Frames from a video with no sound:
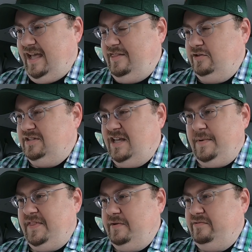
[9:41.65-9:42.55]
looked it up.
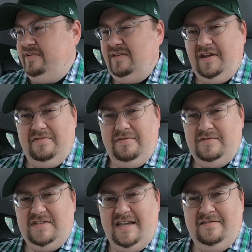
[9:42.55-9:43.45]
I think it was around like a
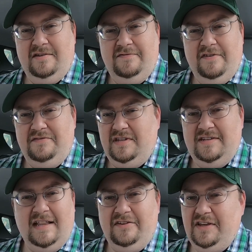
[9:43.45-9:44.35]
$10 to
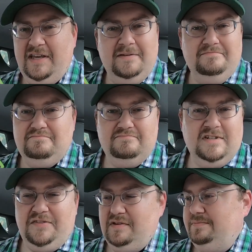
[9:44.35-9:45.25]
$15 game.
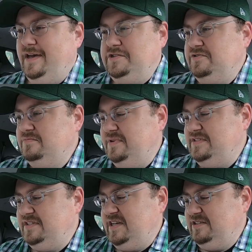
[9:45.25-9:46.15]
Nothing special,
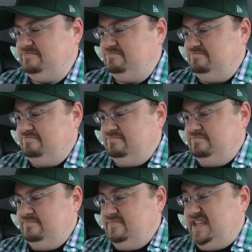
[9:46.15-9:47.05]
but
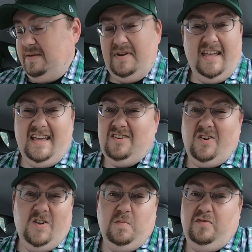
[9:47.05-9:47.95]
game that I hadn't
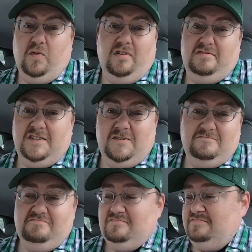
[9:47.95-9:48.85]
heard of before, so
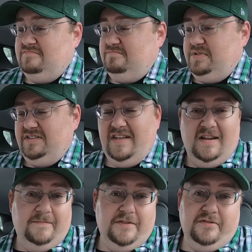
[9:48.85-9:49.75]
picked that
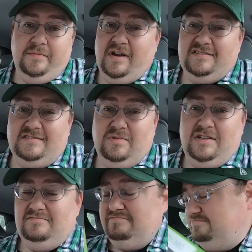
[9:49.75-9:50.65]
up for $3 as
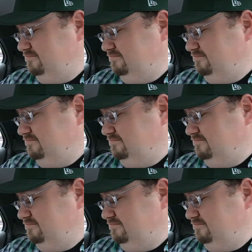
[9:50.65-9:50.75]
well.